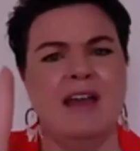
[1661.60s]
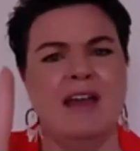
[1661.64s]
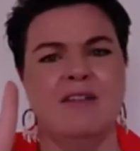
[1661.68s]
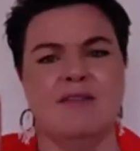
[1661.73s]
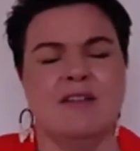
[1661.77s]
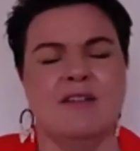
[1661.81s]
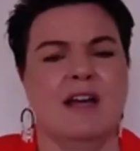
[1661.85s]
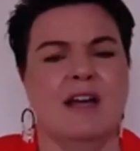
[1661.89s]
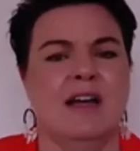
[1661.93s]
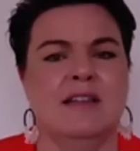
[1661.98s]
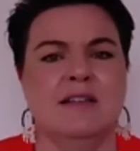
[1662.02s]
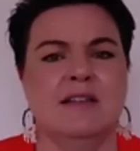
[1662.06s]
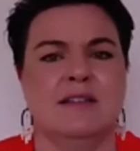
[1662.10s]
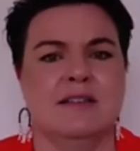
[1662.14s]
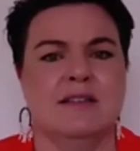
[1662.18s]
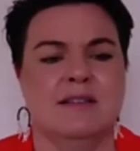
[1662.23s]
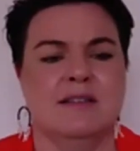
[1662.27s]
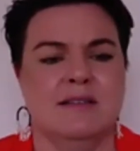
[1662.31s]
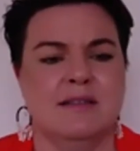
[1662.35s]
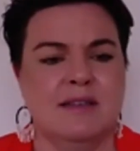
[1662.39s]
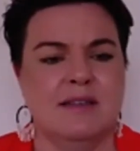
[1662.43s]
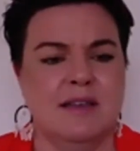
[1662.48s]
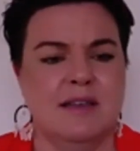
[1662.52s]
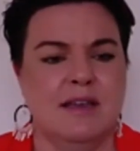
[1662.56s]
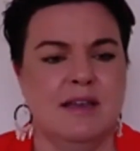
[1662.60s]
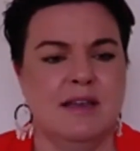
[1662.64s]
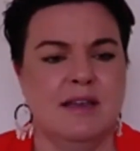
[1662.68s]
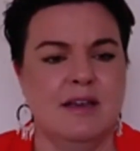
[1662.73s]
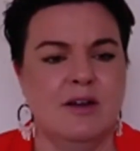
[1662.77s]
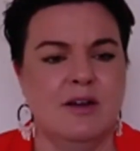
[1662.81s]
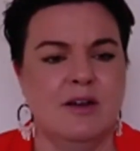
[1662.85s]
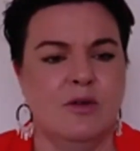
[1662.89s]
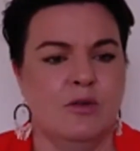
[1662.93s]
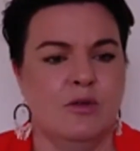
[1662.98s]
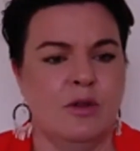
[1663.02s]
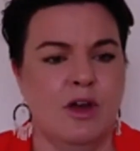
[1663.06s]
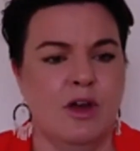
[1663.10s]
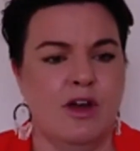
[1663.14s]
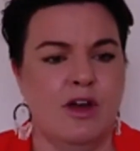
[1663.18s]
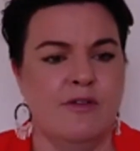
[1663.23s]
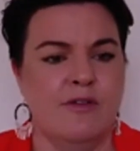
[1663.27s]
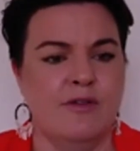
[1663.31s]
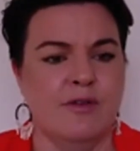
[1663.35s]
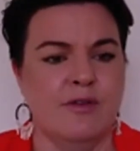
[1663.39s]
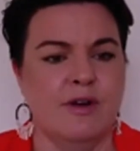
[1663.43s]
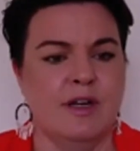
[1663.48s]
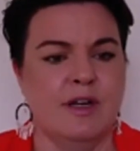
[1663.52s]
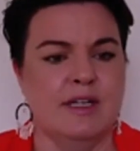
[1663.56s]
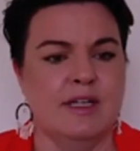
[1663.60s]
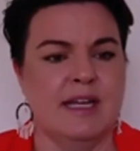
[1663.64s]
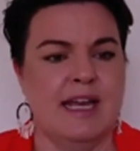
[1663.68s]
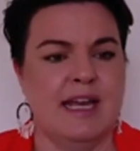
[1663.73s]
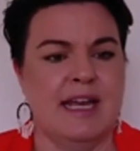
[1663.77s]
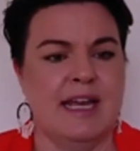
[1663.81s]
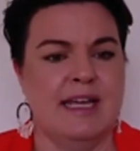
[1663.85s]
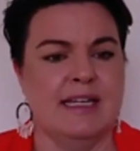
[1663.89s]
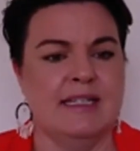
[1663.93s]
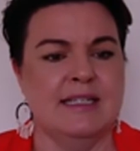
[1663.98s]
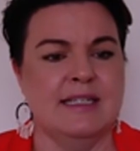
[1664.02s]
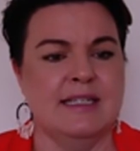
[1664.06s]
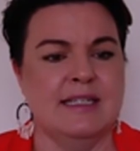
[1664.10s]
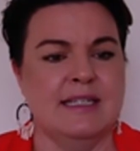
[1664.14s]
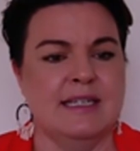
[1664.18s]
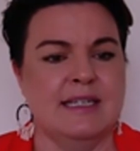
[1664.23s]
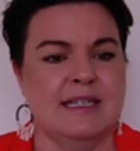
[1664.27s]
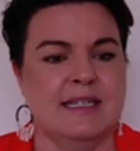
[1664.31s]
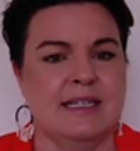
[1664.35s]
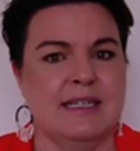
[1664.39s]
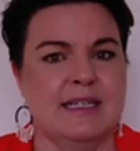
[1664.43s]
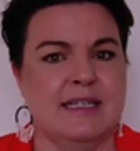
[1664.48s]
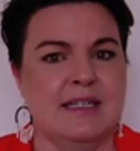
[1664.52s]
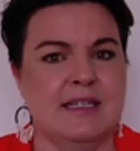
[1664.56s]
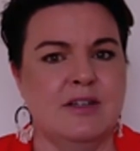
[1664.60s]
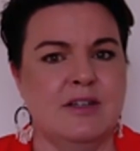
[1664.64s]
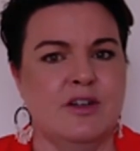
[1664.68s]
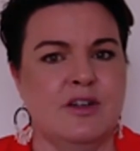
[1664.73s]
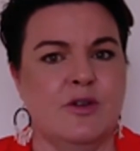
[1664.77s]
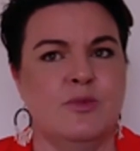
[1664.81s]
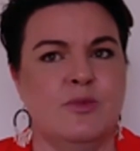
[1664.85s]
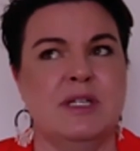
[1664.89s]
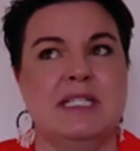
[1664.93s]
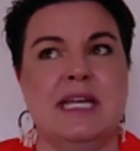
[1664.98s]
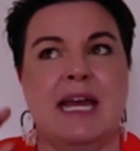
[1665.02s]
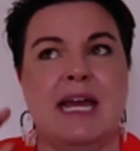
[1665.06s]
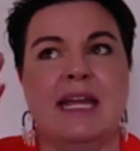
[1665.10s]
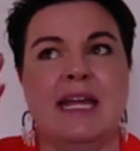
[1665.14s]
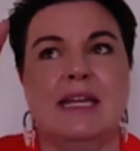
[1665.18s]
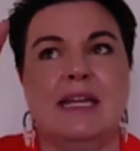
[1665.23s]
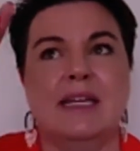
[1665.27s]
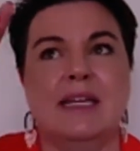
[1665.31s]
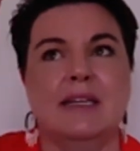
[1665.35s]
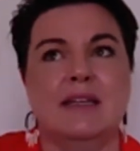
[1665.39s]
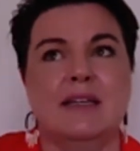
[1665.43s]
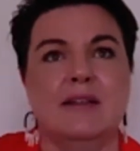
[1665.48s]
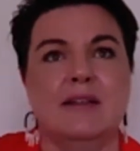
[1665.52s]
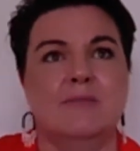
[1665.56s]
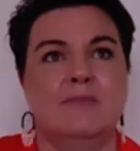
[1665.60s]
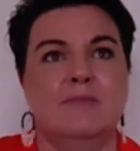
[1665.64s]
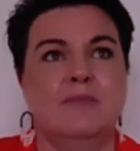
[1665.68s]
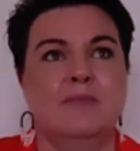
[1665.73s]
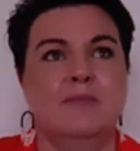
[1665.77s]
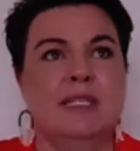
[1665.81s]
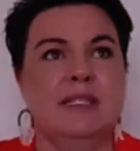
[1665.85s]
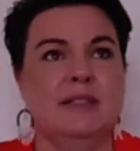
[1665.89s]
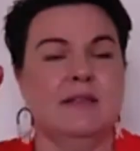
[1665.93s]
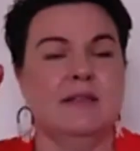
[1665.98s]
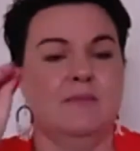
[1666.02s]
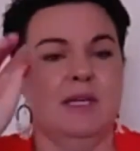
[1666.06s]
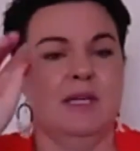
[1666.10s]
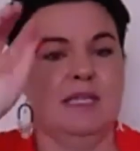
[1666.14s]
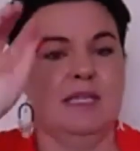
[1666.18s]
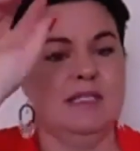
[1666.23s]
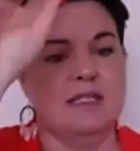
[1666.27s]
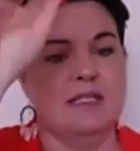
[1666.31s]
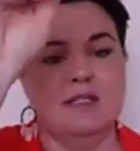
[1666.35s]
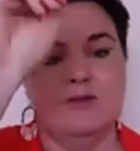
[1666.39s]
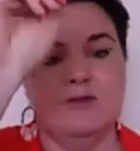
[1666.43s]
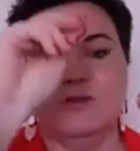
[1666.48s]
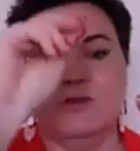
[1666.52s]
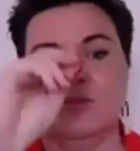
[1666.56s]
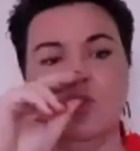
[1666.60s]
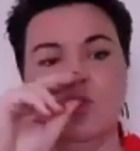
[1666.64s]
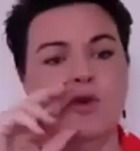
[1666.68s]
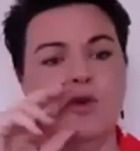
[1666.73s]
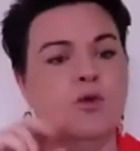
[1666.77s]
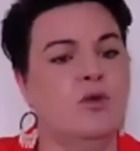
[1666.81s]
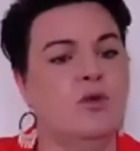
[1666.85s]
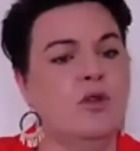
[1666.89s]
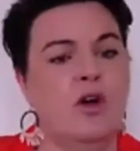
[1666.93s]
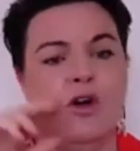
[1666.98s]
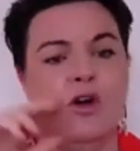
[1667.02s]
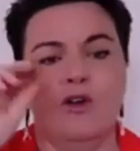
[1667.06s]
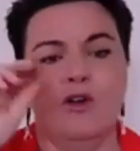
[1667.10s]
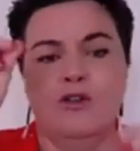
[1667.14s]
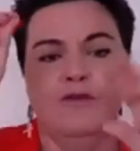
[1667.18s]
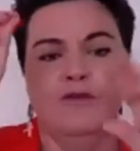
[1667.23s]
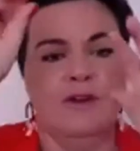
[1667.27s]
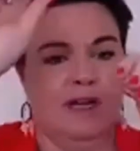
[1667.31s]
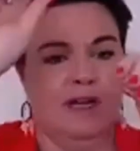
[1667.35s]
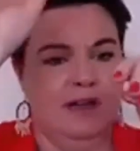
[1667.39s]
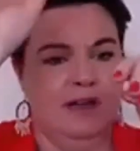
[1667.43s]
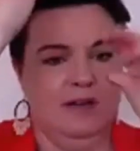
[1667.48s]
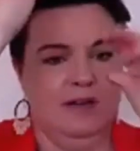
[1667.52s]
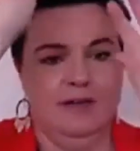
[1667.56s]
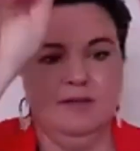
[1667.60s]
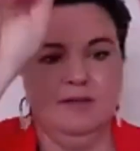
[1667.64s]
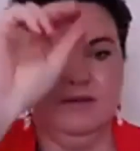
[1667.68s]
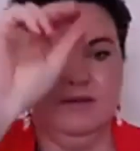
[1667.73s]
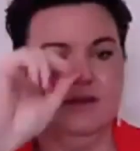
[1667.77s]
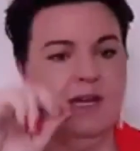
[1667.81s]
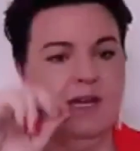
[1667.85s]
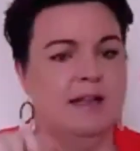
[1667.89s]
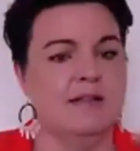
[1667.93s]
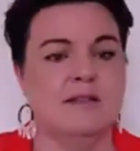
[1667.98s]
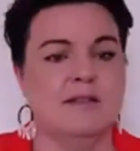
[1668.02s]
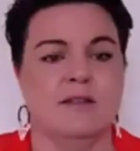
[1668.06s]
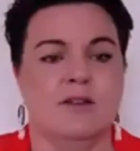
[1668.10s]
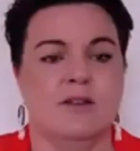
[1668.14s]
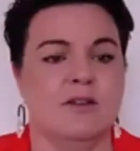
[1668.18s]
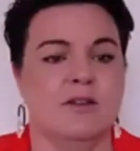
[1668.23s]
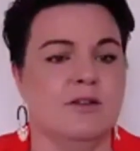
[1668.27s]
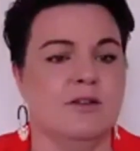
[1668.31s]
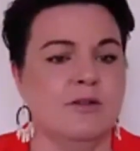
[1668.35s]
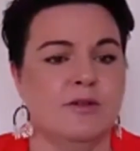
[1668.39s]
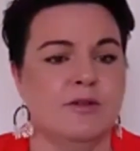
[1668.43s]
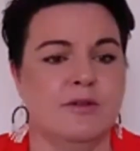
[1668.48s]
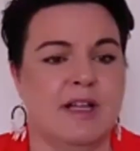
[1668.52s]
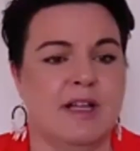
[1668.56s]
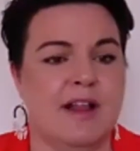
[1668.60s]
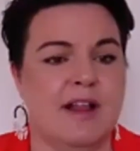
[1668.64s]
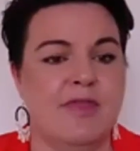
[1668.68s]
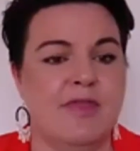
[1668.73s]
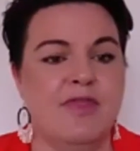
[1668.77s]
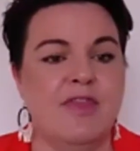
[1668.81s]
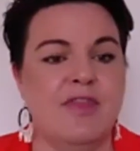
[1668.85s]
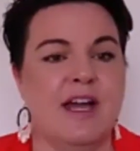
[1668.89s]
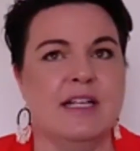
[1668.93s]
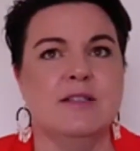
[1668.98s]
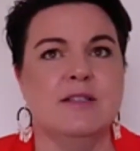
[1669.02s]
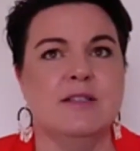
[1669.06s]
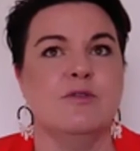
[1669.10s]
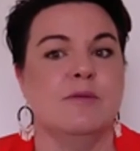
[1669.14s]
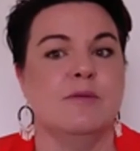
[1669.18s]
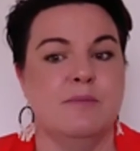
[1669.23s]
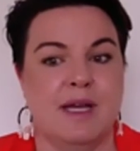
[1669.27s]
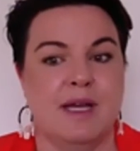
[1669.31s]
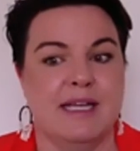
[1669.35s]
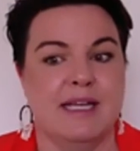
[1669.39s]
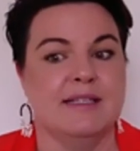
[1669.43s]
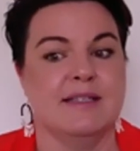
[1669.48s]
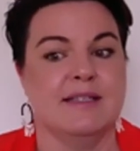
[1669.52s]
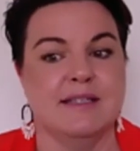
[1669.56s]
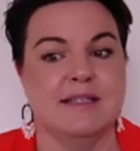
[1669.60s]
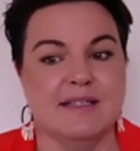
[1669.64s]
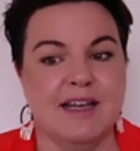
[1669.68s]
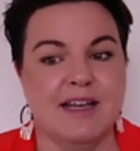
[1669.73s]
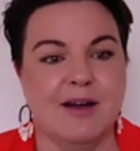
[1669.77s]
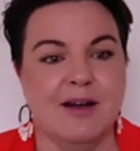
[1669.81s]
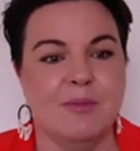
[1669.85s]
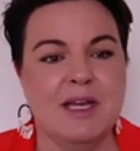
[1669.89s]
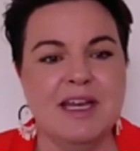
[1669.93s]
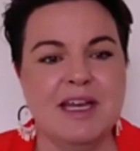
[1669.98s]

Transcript: colours all over it. And, you know, we take bits and pieces from all over that circle, and that's what makes us up.